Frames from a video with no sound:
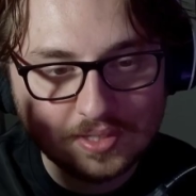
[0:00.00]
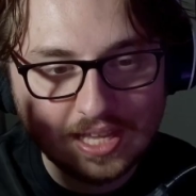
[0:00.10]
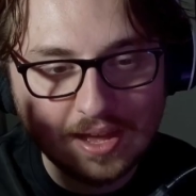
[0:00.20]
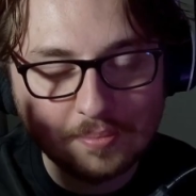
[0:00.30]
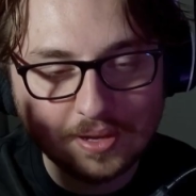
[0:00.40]

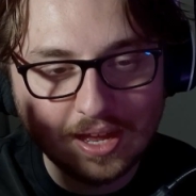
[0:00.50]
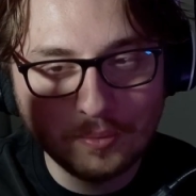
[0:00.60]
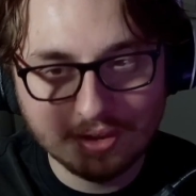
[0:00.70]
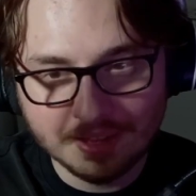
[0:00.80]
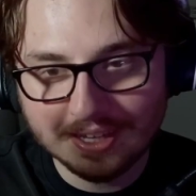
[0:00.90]
Yeah, but I
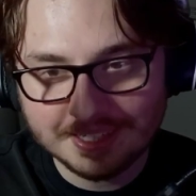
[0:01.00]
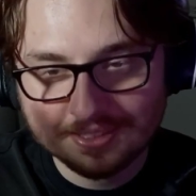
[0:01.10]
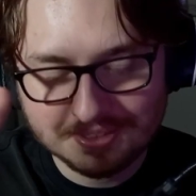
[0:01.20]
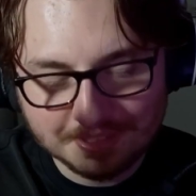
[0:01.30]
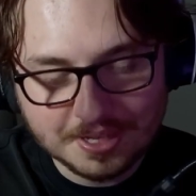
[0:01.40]
want to like...
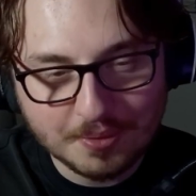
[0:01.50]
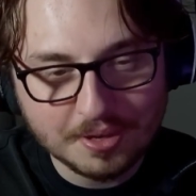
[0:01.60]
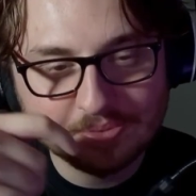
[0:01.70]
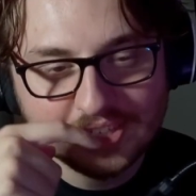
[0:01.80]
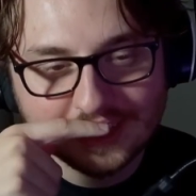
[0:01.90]
You get what
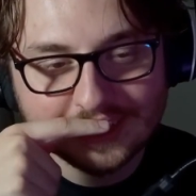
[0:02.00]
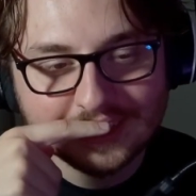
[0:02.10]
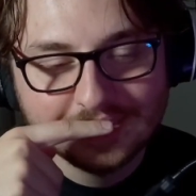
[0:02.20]
I'm saying.